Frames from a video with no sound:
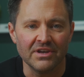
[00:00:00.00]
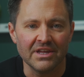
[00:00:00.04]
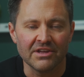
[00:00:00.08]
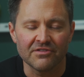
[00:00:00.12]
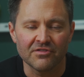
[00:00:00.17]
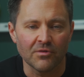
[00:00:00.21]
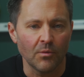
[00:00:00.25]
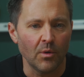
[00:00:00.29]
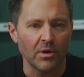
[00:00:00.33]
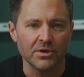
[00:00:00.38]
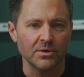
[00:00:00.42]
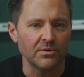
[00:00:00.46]
is
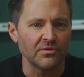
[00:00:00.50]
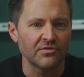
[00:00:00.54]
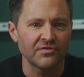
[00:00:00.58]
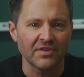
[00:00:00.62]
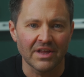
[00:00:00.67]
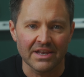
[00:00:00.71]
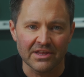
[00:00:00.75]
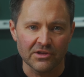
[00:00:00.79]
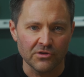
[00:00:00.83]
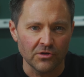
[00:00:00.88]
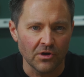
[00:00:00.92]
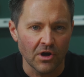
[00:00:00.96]
the one who's
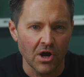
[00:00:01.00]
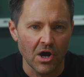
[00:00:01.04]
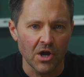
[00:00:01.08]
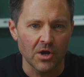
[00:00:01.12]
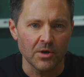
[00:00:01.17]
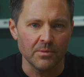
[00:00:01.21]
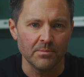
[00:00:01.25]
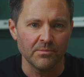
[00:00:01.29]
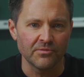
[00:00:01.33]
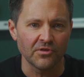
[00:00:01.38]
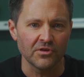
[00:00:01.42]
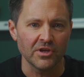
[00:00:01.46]
selling your
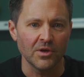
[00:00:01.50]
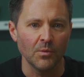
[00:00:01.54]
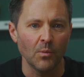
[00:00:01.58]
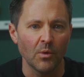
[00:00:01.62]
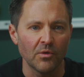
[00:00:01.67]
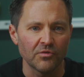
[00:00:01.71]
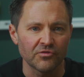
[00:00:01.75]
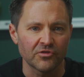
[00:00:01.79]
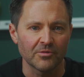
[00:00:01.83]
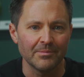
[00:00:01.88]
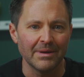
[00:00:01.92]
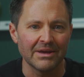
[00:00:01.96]
home, so you
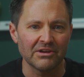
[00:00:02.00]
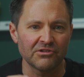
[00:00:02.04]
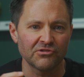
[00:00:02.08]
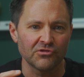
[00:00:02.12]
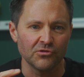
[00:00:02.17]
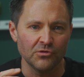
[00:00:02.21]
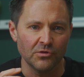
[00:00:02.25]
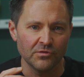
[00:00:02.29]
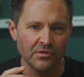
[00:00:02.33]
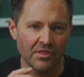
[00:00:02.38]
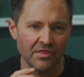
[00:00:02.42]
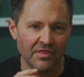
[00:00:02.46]
want to make
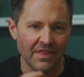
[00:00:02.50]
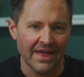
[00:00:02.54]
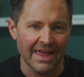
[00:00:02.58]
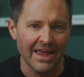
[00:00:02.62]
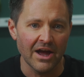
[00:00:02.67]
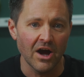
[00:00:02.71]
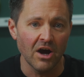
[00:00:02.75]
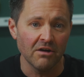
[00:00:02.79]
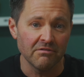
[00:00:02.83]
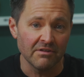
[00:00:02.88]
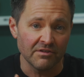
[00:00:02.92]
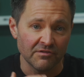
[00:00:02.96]
sure that they
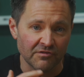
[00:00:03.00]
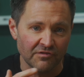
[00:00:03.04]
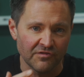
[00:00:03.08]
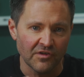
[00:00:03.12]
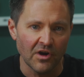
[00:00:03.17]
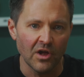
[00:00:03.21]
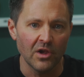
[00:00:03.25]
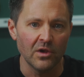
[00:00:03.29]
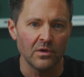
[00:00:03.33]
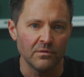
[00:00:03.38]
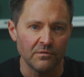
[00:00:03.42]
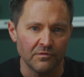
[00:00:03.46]
are
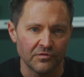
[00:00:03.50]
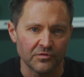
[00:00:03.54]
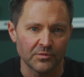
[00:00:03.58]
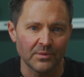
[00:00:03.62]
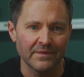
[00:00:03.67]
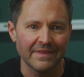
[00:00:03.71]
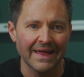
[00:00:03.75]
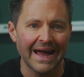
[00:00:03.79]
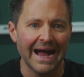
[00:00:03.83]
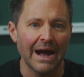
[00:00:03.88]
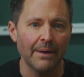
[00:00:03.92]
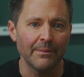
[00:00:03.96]
involved
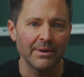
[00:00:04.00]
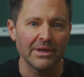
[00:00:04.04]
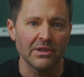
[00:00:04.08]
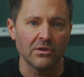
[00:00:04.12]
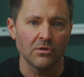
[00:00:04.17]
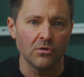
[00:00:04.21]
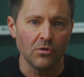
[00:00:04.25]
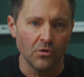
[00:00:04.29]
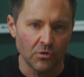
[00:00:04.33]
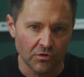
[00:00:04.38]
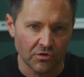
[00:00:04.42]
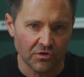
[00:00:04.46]
with how it
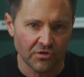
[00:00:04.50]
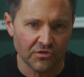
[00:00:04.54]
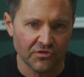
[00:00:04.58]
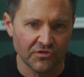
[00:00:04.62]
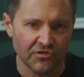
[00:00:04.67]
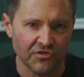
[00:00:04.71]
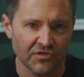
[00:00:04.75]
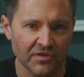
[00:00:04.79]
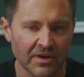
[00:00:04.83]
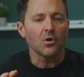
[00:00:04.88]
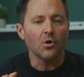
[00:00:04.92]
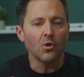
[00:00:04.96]

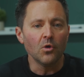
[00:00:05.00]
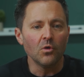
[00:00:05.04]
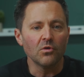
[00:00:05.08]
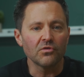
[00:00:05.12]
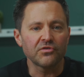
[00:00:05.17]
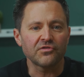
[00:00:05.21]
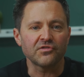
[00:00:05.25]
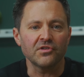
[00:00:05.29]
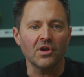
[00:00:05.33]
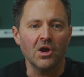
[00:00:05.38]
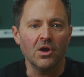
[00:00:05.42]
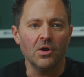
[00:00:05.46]
looks.
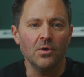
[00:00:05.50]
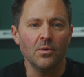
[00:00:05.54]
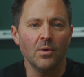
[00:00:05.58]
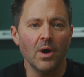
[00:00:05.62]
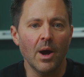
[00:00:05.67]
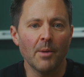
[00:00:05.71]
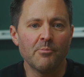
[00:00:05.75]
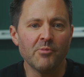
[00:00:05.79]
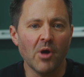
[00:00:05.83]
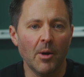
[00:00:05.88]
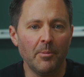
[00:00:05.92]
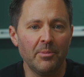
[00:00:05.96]
Also,
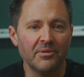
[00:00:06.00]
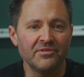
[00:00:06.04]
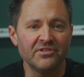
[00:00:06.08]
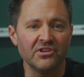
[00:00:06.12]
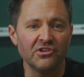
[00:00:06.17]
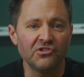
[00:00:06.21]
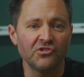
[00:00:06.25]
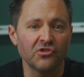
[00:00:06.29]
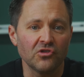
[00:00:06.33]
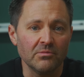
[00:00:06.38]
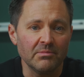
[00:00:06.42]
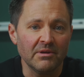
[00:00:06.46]
a property
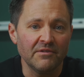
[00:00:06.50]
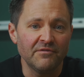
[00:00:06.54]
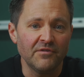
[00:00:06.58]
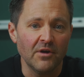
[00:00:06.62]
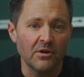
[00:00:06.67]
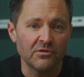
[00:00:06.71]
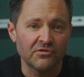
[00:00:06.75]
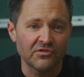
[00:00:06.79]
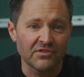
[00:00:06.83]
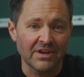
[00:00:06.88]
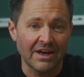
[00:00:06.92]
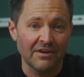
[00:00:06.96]
shouldn't be
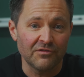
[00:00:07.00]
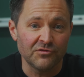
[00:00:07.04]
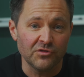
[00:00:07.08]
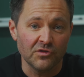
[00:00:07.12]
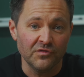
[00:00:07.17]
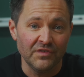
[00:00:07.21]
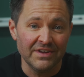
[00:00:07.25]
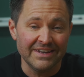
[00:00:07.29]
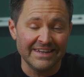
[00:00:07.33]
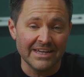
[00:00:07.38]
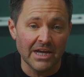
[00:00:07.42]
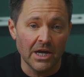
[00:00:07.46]
photographed or
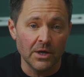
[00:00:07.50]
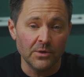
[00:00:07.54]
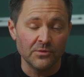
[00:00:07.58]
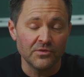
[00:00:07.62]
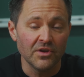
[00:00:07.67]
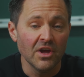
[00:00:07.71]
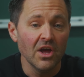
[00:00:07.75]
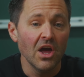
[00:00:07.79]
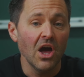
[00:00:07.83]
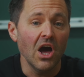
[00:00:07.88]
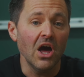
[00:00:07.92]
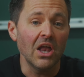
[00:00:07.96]
videoed
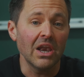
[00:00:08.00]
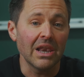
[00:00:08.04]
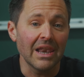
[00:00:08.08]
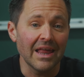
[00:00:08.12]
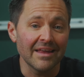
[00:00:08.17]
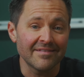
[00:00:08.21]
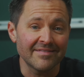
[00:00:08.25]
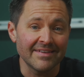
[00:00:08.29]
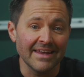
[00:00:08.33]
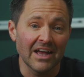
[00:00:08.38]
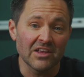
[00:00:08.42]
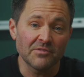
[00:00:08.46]

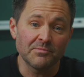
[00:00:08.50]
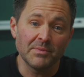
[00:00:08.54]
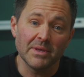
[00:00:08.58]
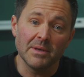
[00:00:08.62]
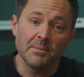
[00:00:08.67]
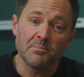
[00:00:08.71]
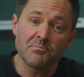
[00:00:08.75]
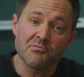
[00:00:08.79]
unless it has been